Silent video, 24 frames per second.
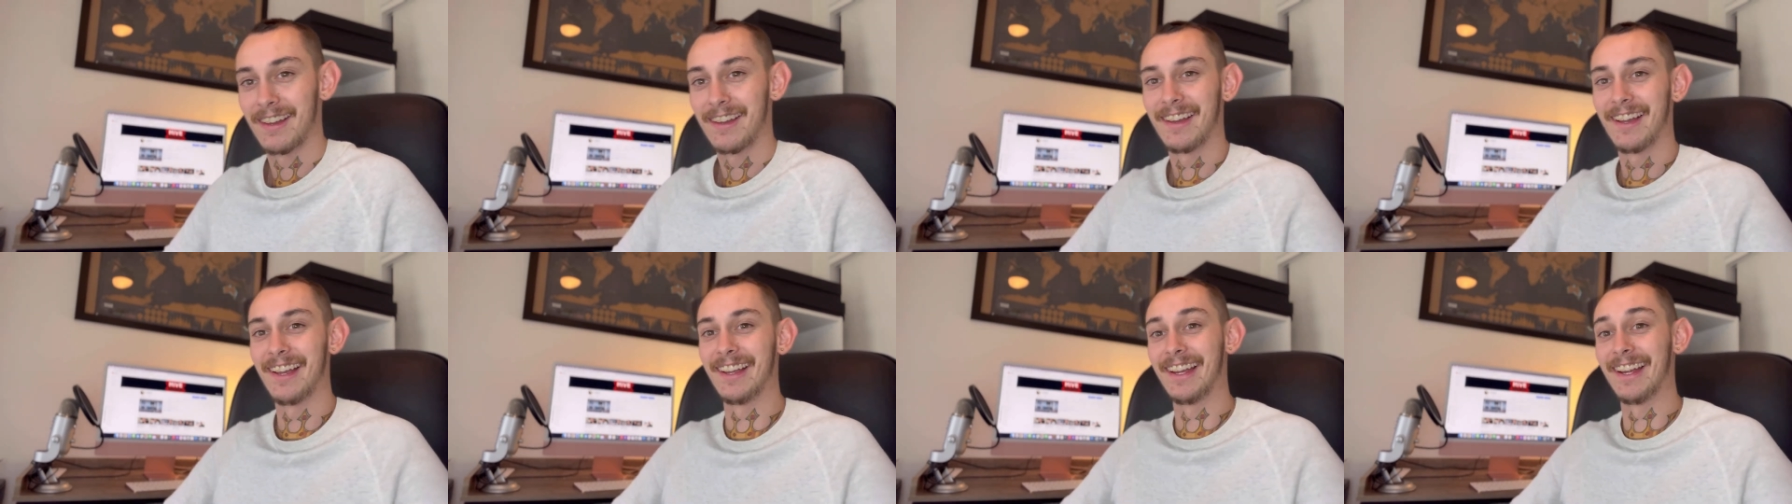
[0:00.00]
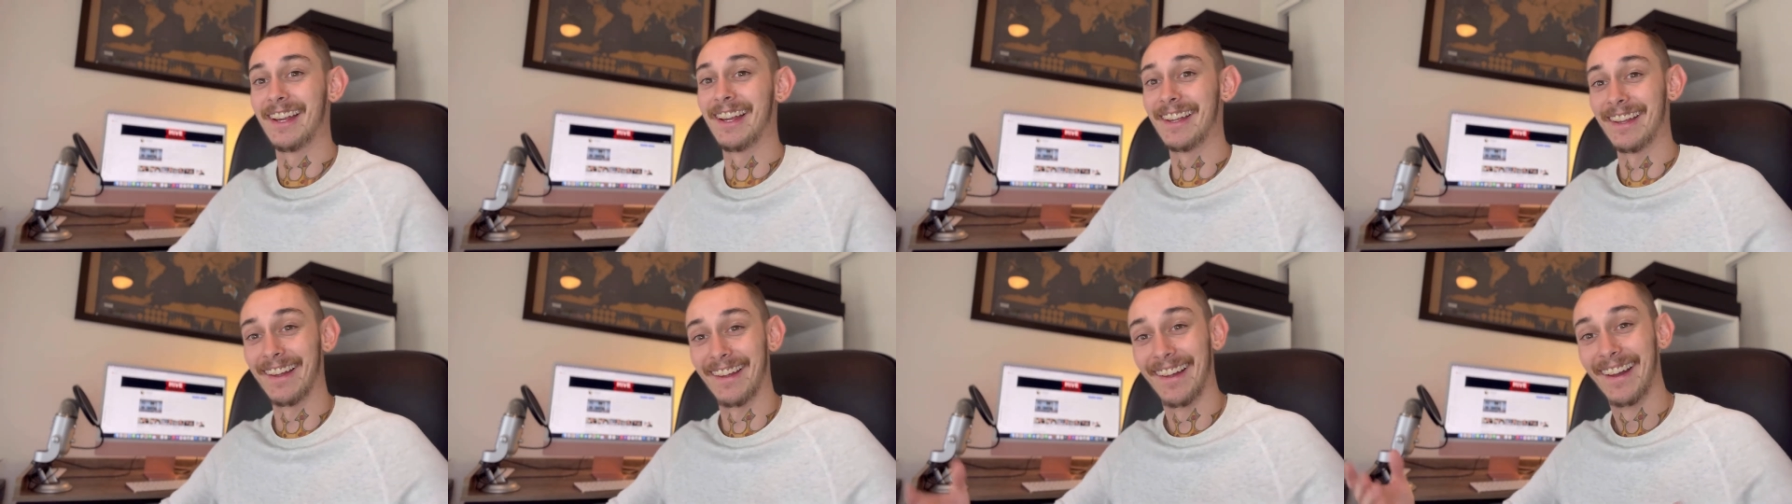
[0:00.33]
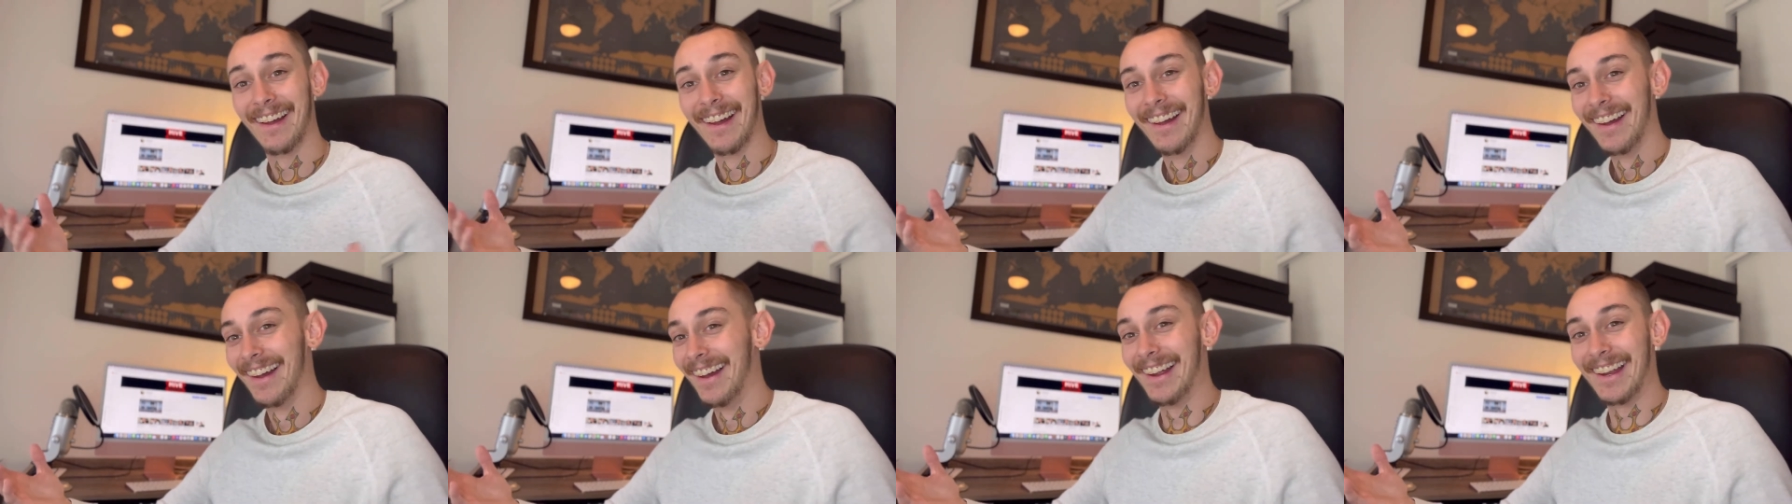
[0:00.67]
Fuck,
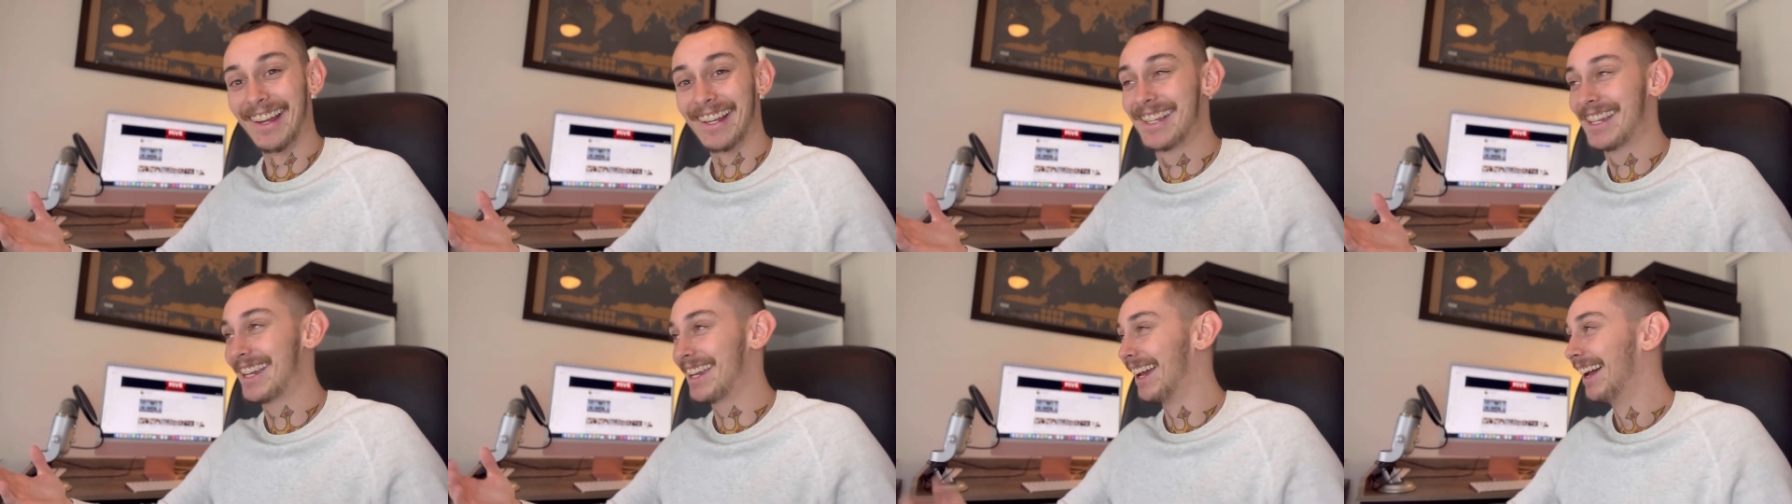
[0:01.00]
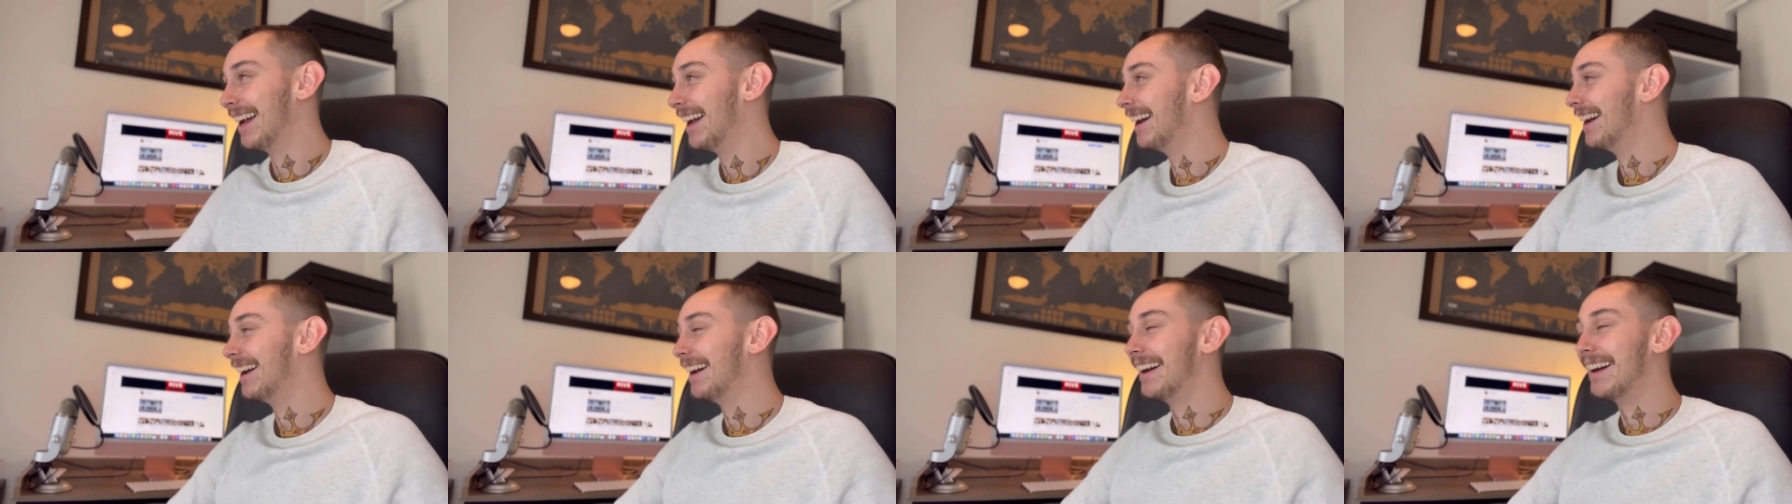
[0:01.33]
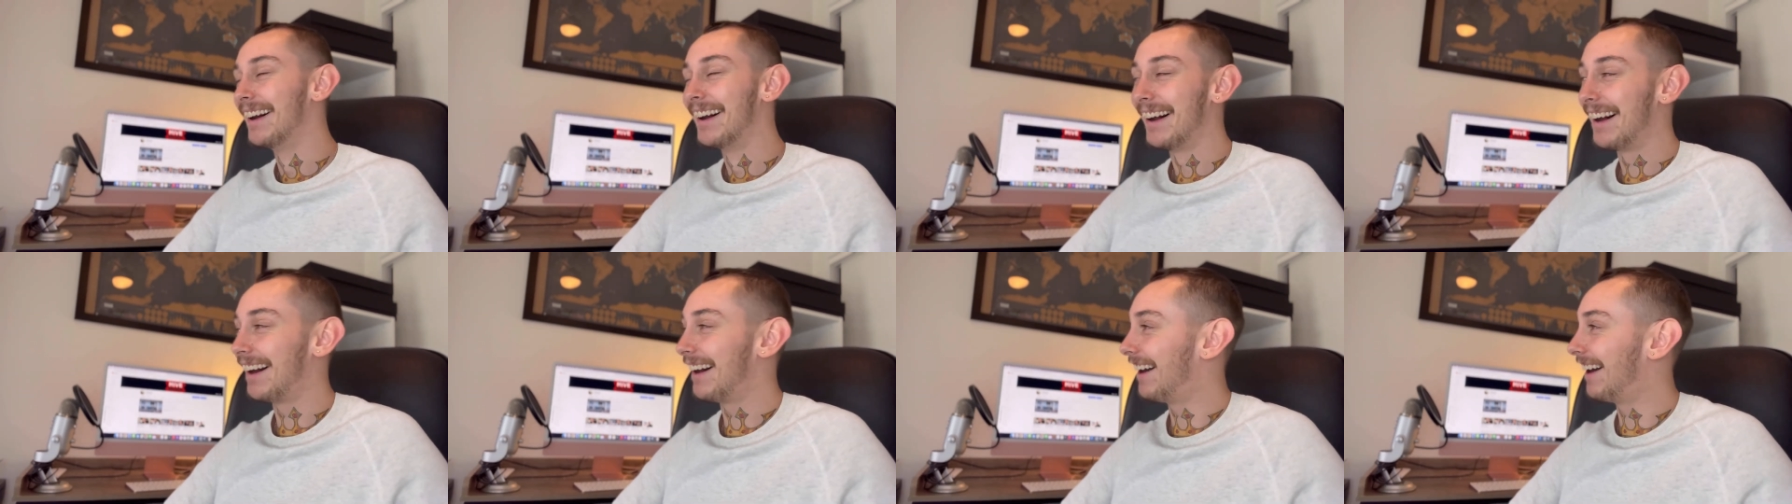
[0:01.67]

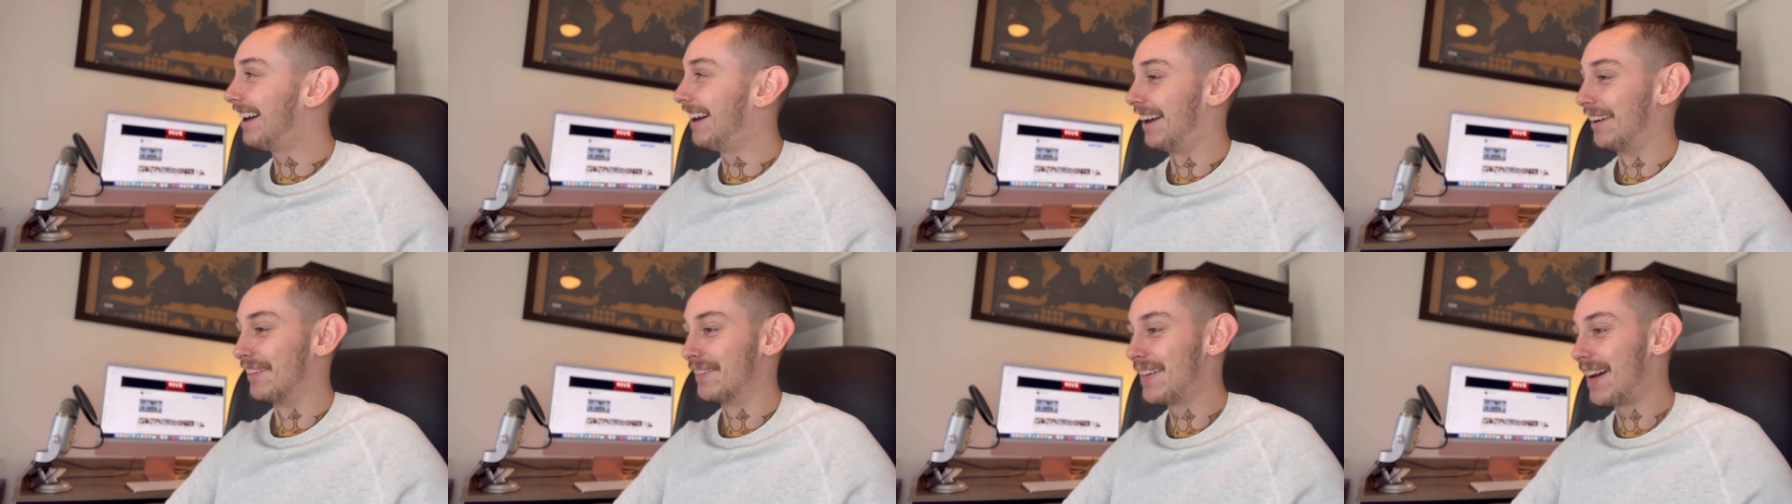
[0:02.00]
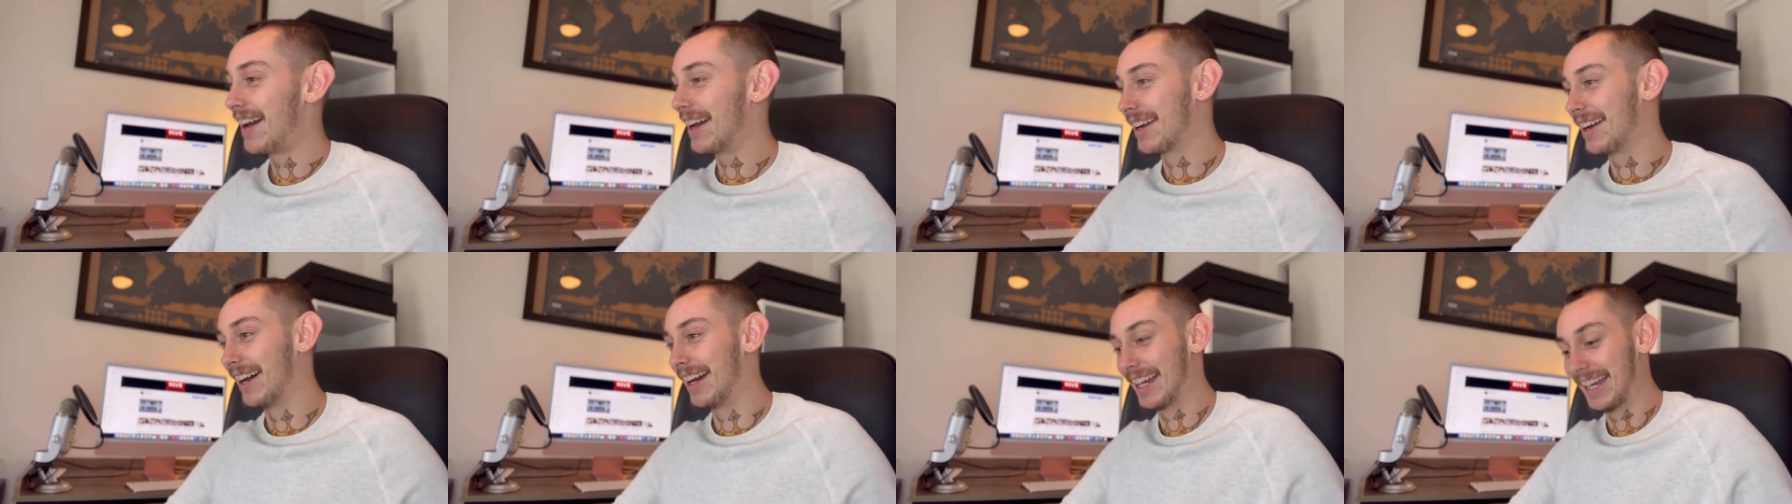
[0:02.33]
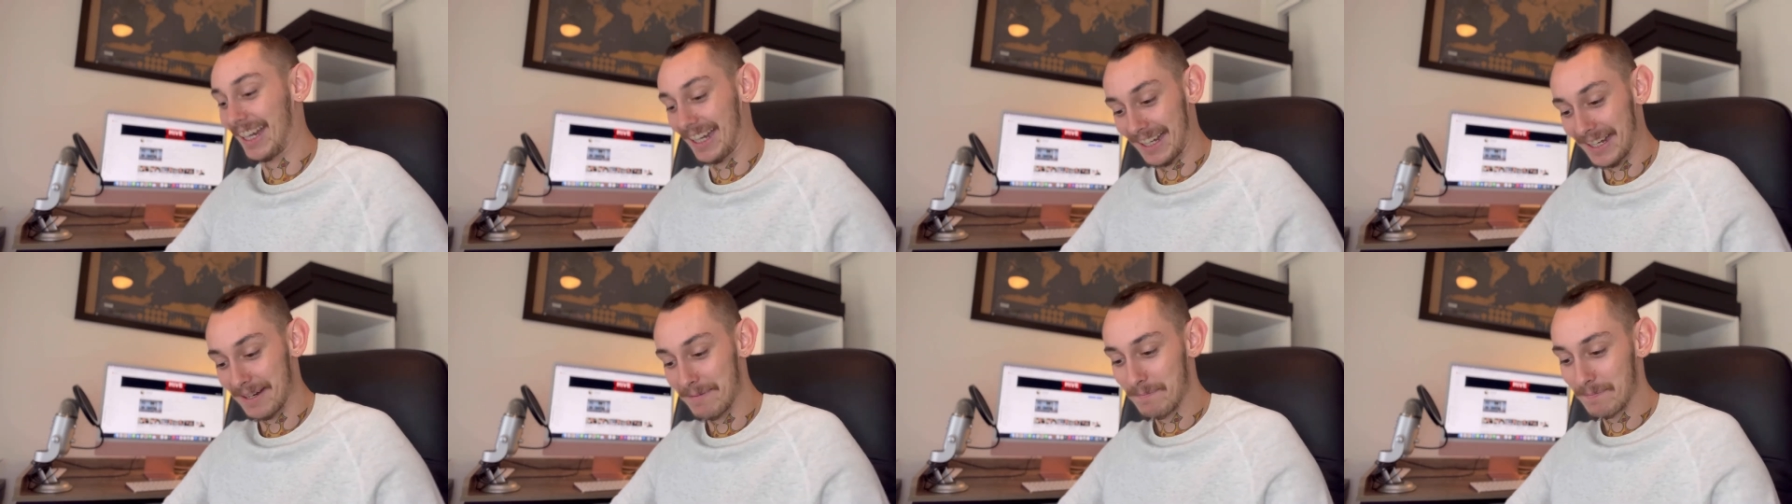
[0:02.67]
I get
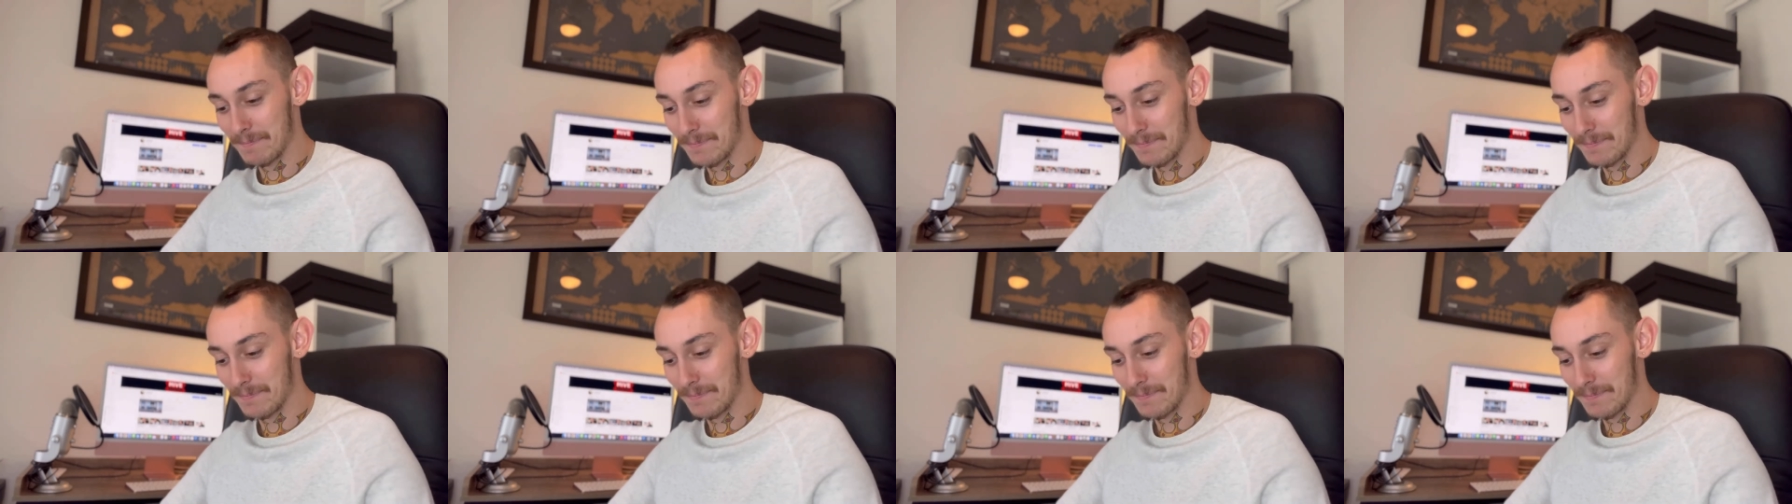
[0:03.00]
it.